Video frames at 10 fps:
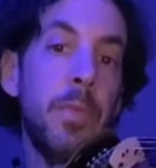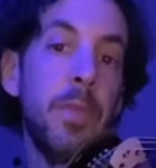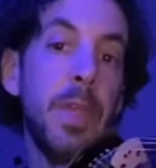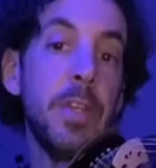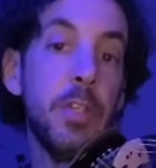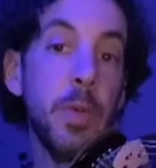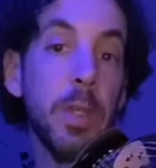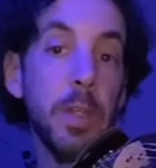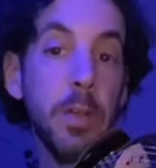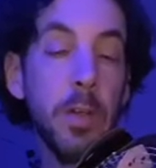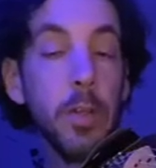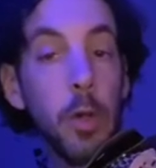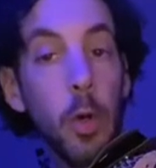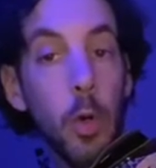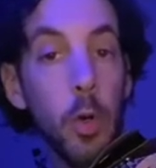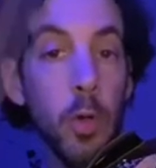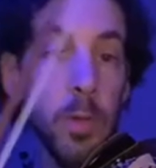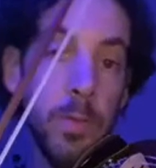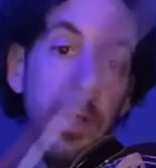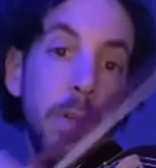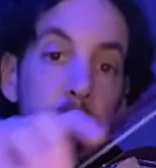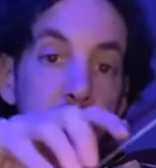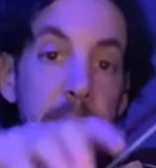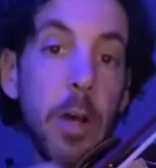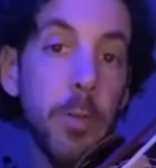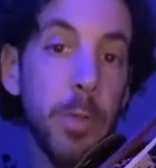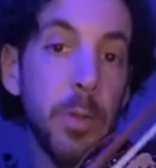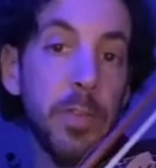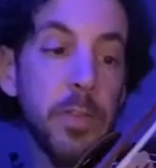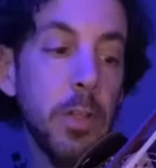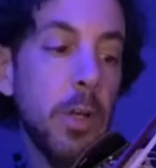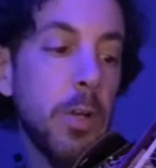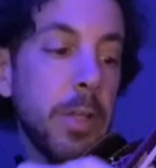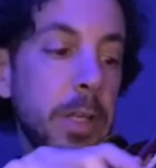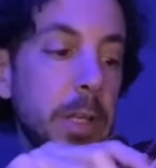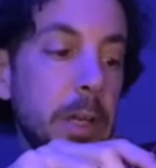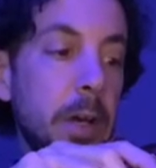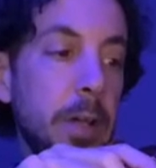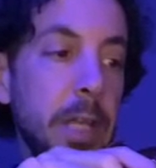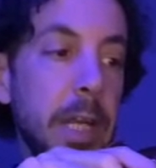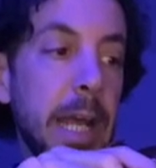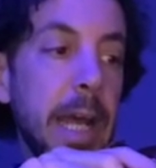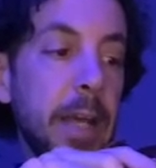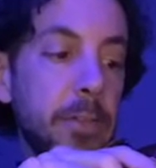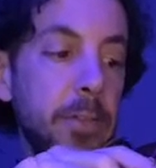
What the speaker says: Then doing the whole down bow slur that it has,